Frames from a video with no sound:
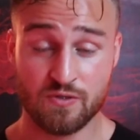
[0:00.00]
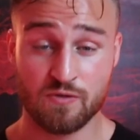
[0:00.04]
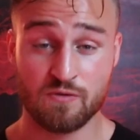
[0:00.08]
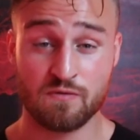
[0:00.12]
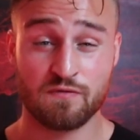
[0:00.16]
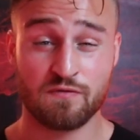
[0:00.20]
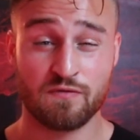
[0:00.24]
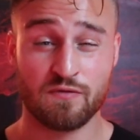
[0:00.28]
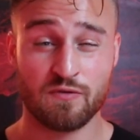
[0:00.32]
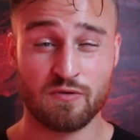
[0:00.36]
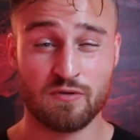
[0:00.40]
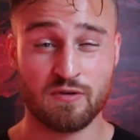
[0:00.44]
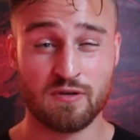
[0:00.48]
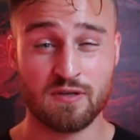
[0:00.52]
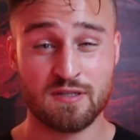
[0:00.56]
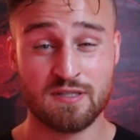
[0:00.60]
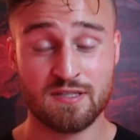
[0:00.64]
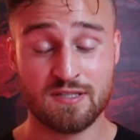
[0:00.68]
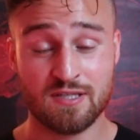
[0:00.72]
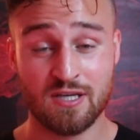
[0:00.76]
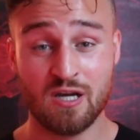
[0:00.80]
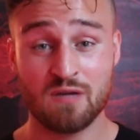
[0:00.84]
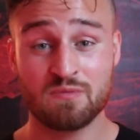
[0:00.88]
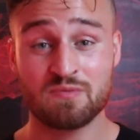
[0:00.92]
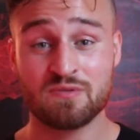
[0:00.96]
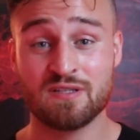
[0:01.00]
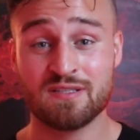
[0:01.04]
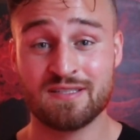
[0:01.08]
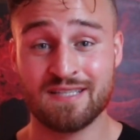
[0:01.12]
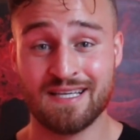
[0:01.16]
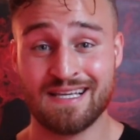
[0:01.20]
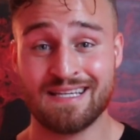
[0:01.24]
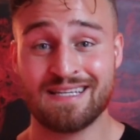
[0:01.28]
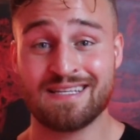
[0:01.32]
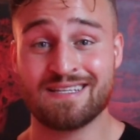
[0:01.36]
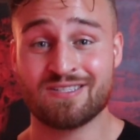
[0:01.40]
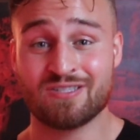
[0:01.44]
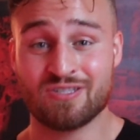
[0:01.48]
So for
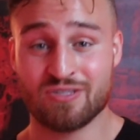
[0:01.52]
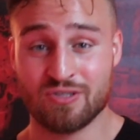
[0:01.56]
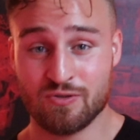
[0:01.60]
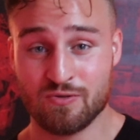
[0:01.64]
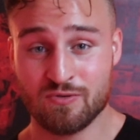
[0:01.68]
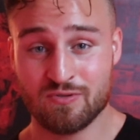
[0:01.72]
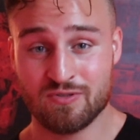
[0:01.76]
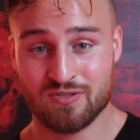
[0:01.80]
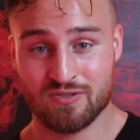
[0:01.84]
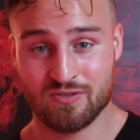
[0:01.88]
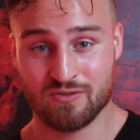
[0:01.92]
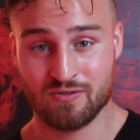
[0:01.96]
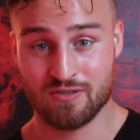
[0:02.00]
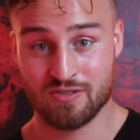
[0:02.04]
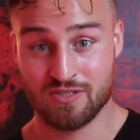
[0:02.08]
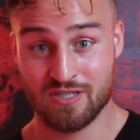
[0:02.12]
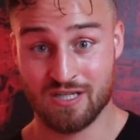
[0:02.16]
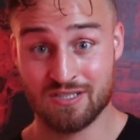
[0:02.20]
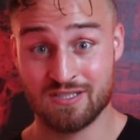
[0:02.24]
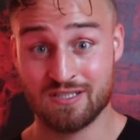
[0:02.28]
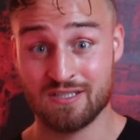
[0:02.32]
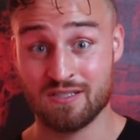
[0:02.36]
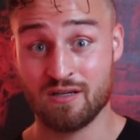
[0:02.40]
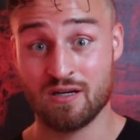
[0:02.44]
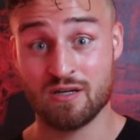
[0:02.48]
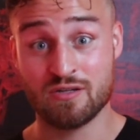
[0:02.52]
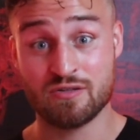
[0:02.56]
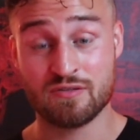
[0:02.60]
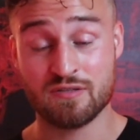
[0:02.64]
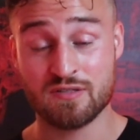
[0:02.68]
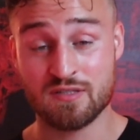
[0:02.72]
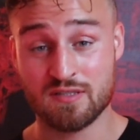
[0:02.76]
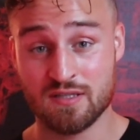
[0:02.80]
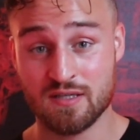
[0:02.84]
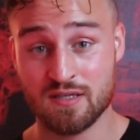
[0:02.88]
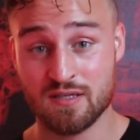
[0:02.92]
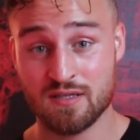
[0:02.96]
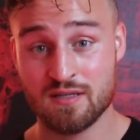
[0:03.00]
subcutaneous use, so injecting under the
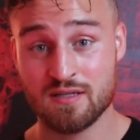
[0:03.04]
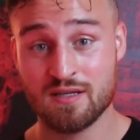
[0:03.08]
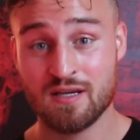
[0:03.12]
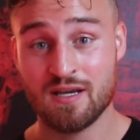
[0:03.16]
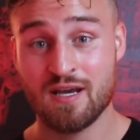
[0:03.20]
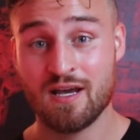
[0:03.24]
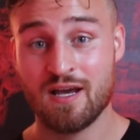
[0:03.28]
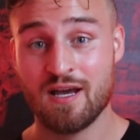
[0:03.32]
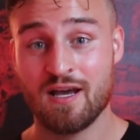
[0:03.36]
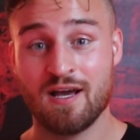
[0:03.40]
skin,